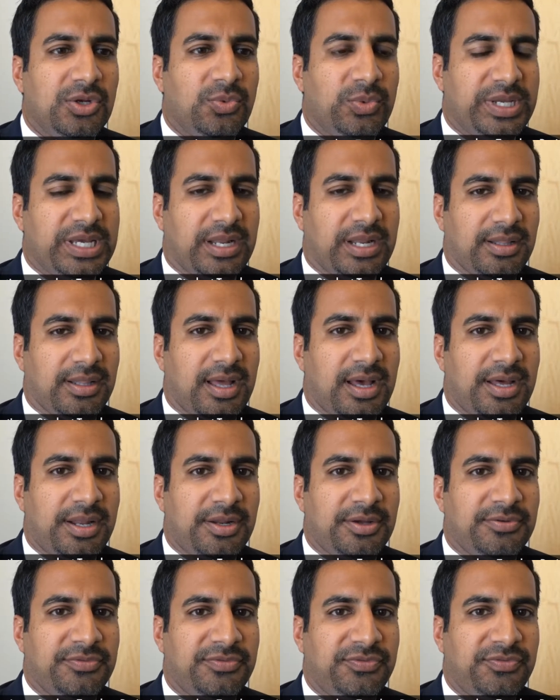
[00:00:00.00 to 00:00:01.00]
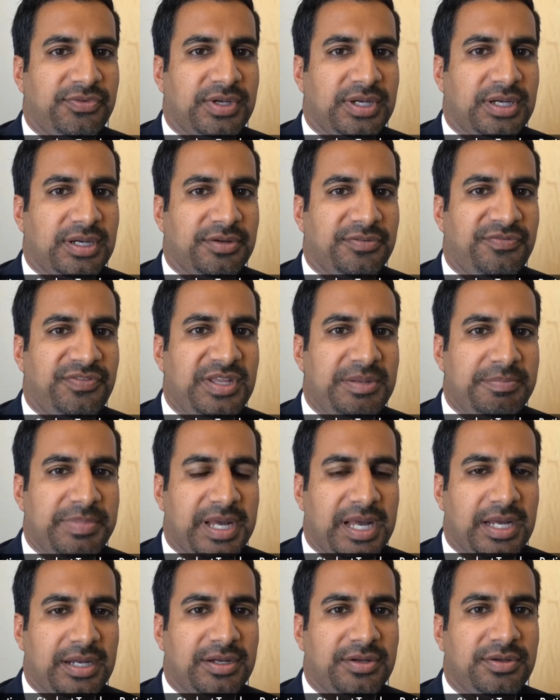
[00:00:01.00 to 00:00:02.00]
We lot of
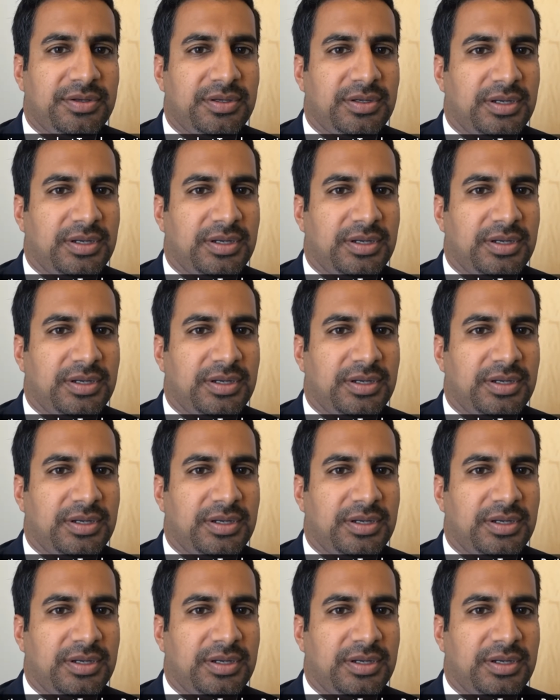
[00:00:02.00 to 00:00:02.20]
feedback,